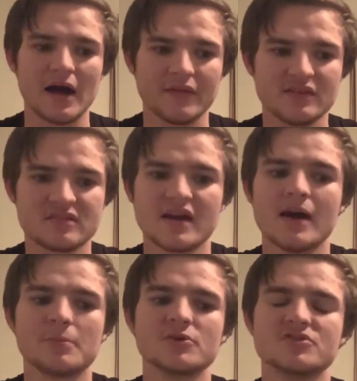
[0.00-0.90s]
These
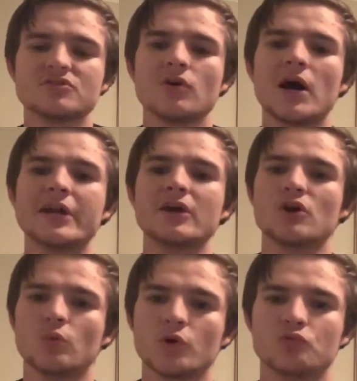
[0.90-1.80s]
Cowboys side
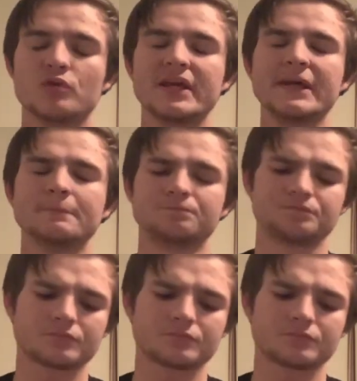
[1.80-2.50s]
were gritty.